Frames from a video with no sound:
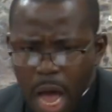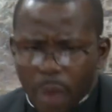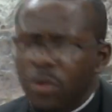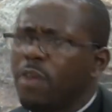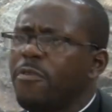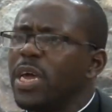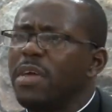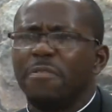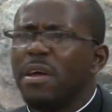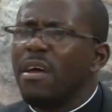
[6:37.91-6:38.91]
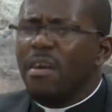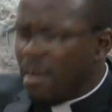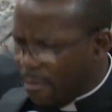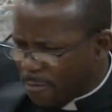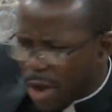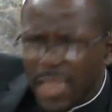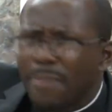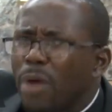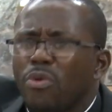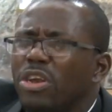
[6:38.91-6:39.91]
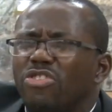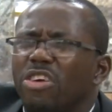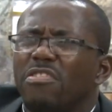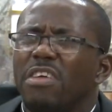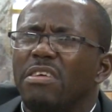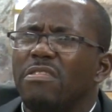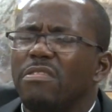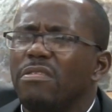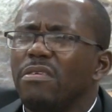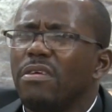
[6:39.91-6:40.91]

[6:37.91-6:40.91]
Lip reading: I will not forgive. Forget about what the church says.